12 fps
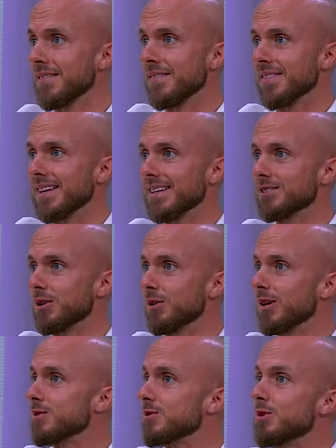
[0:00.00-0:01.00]
And so
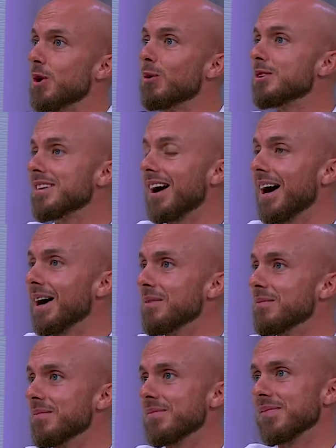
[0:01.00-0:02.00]
there's no time.
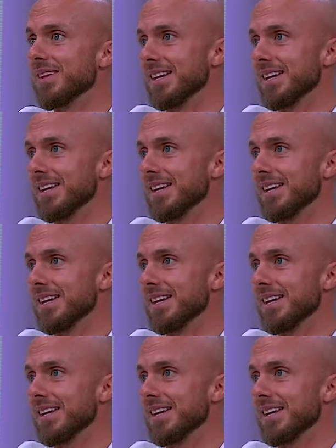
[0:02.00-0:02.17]
And if